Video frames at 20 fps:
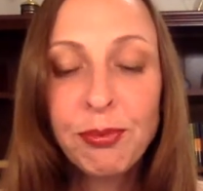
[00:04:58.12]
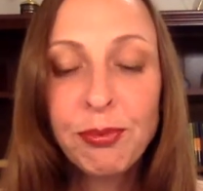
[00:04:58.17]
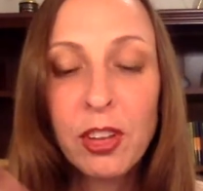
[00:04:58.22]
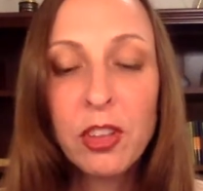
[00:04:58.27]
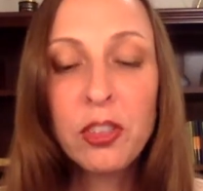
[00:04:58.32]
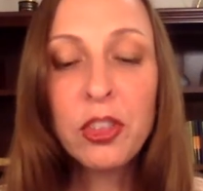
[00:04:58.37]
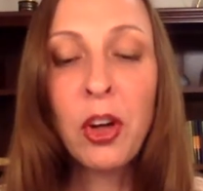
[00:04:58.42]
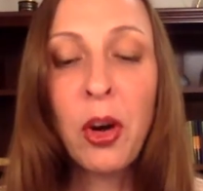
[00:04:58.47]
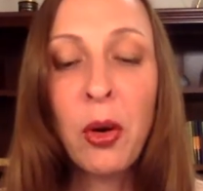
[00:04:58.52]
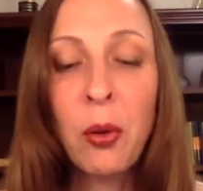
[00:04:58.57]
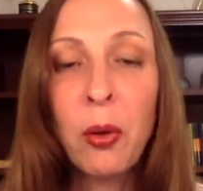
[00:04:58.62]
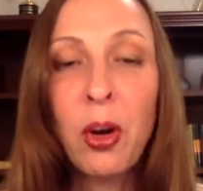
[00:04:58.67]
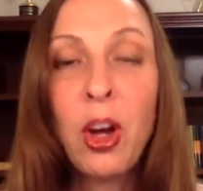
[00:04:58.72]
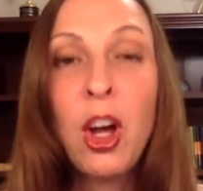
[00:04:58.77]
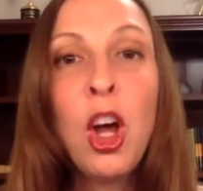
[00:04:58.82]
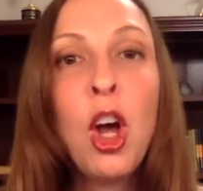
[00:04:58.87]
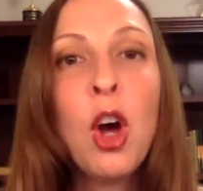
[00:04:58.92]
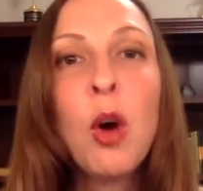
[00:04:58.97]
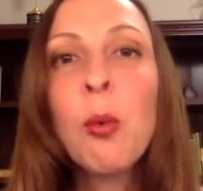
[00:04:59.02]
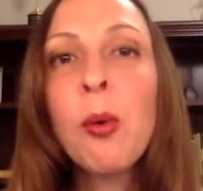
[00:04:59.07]
So
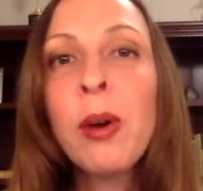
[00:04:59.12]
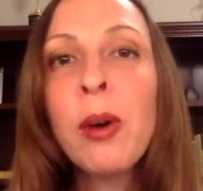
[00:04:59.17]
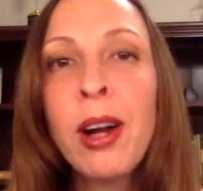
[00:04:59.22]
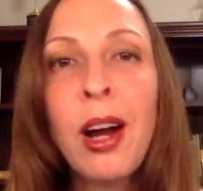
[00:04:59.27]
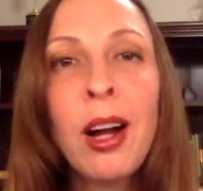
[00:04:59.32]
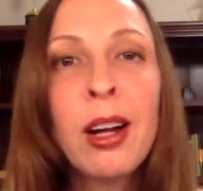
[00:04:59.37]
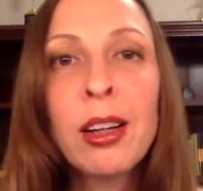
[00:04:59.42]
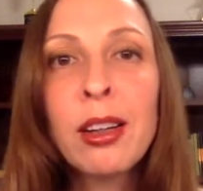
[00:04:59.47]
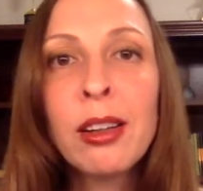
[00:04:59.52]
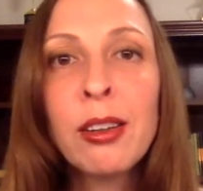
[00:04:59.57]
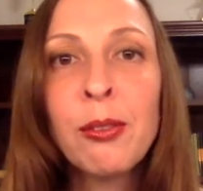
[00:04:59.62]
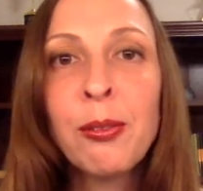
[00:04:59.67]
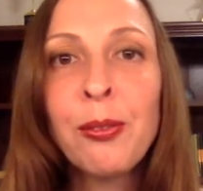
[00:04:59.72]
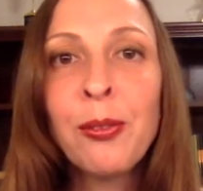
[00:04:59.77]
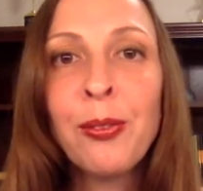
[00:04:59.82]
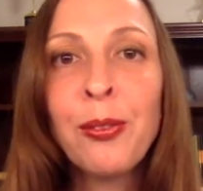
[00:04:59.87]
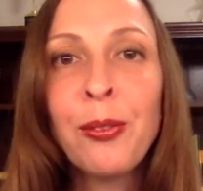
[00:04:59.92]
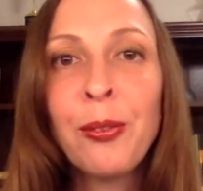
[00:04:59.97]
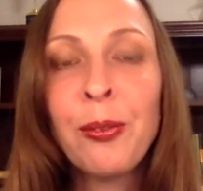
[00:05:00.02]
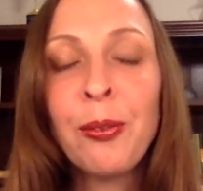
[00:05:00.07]
we're not
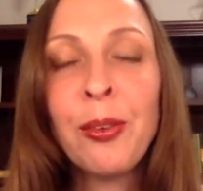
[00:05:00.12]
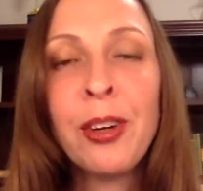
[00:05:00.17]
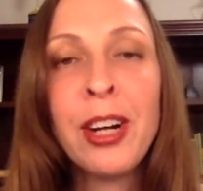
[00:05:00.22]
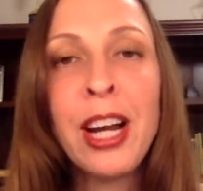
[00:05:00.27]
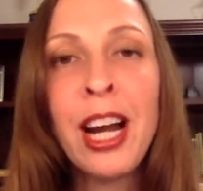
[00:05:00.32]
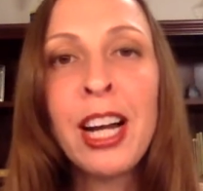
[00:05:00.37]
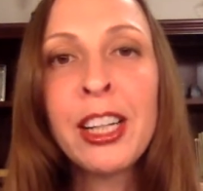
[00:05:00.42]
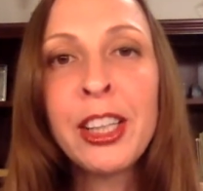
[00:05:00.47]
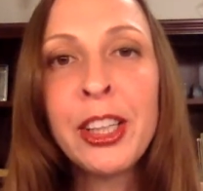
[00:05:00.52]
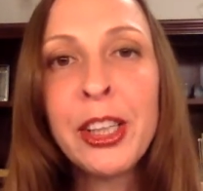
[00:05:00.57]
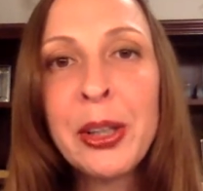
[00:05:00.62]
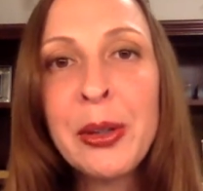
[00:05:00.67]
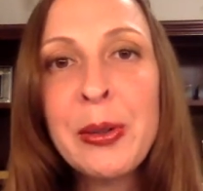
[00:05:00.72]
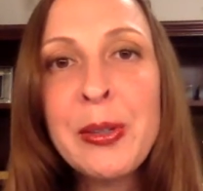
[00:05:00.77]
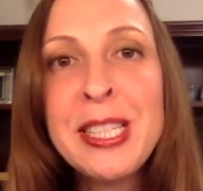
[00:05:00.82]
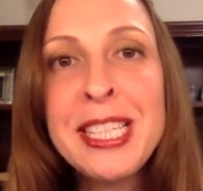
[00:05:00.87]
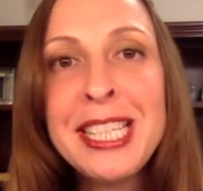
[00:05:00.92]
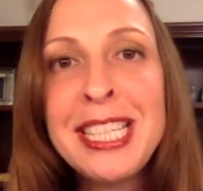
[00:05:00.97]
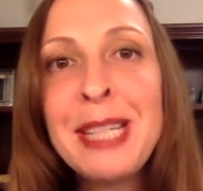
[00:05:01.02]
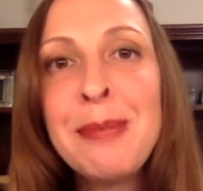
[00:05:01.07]
we're not going to
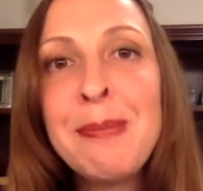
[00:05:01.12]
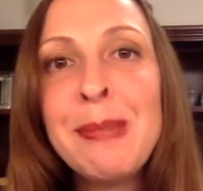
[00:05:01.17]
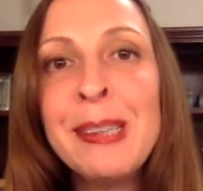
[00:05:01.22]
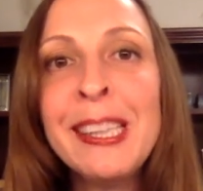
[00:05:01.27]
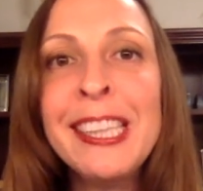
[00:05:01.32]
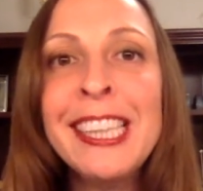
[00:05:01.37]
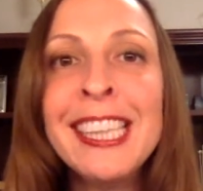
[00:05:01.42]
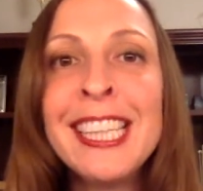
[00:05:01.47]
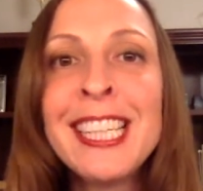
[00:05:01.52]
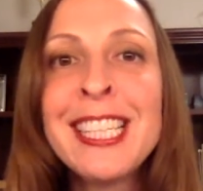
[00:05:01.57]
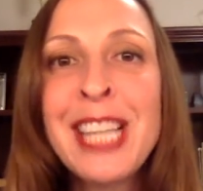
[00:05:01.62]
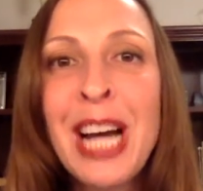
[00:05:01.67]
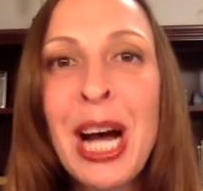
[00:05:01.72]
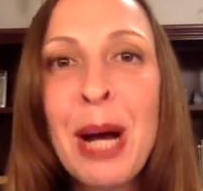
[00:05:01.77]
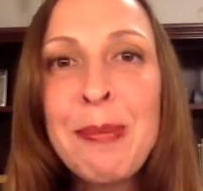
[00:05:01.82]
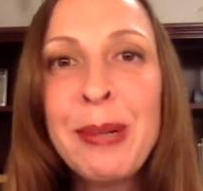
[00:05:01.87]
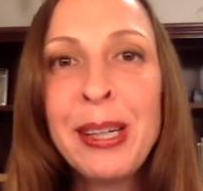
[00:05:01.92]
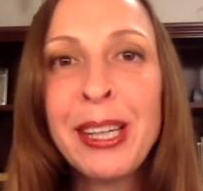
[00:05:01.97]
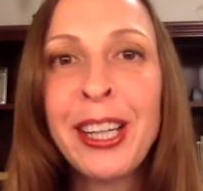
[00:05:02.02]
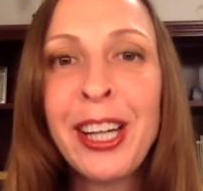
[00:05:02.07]
go deep in the
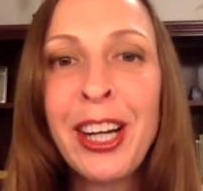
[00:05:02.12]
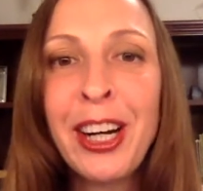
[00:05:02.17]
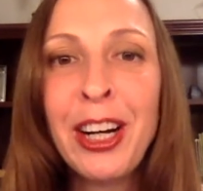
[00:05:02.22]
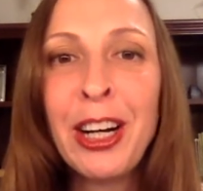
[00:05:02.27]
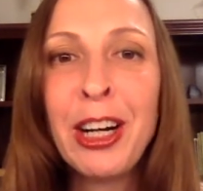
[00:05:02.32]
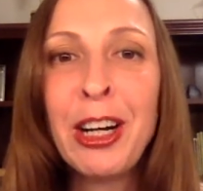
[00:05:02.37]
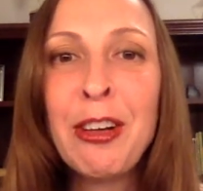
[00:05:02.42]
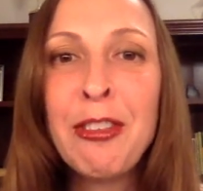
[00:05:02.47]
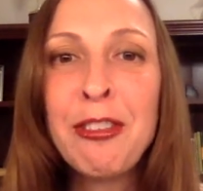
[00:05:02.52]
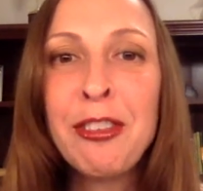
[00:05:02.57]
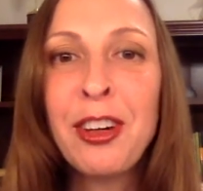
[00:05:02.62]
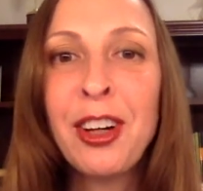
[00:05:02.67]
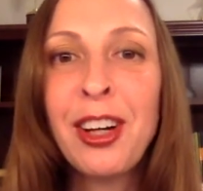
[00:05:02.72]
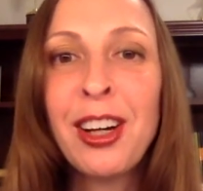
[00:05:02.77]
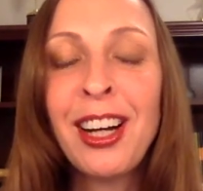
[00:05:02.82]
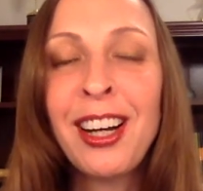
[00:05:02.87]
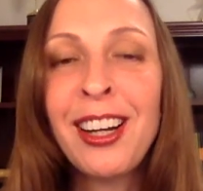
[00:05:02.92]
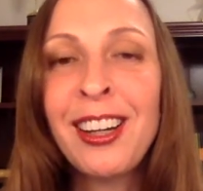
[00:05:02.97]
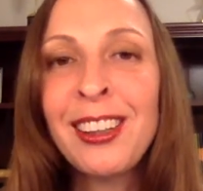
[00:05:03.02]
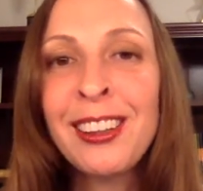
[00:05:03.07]
topic of
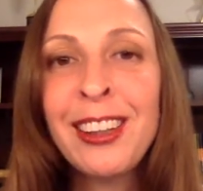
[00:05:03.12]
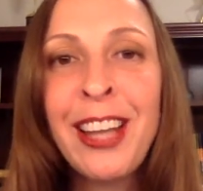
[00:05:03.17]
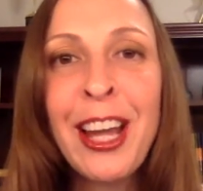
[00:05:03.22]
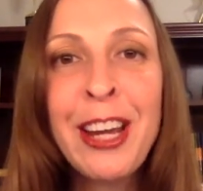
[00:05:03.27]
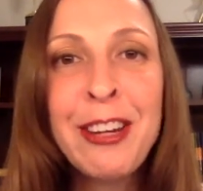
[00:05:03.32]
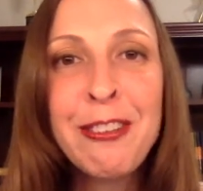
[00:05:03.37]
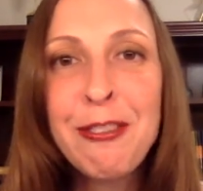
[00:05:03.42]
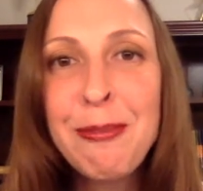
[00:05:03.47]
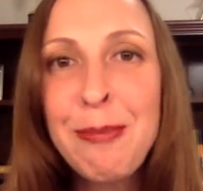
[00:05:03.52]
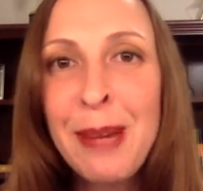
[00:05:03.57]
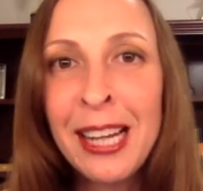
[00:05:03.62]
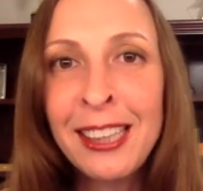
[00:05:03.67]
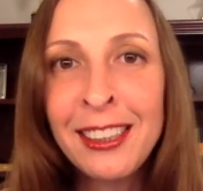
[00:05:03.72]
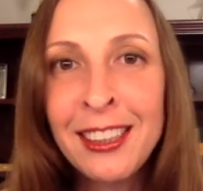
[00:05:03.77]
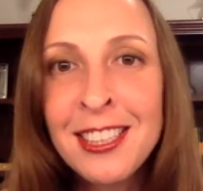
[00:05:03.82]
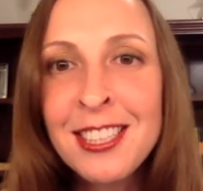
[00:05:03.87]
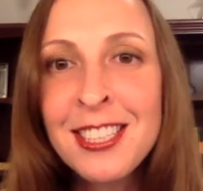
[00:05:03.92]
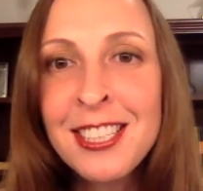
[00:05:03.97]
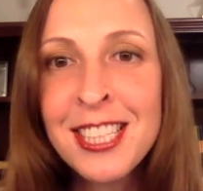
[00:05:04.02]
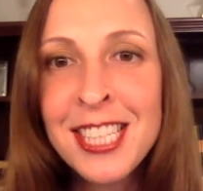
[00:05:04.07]
life
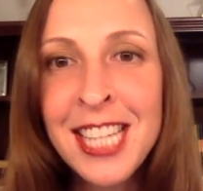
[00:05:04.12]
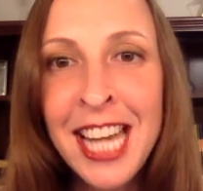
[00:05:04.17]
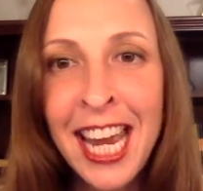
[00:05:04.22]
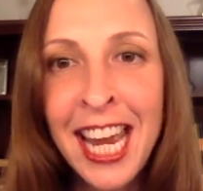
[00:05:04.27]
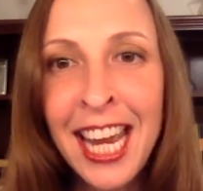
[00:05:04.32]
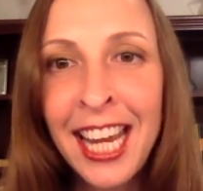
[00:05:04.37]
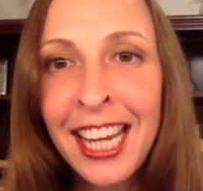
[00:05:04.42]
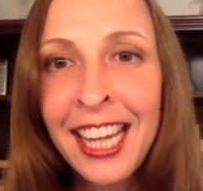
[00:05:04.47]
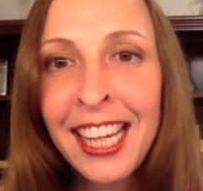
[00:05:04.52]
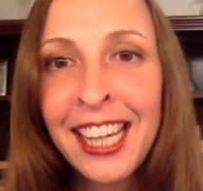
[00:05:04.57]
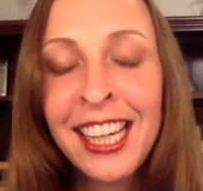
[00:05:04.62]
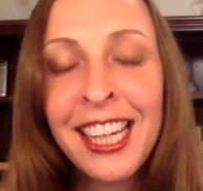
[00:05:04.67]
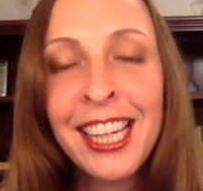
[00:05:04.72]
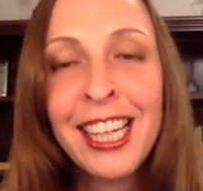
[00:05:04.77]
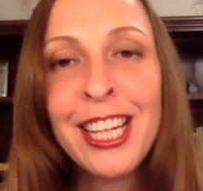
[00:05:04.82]
balance today.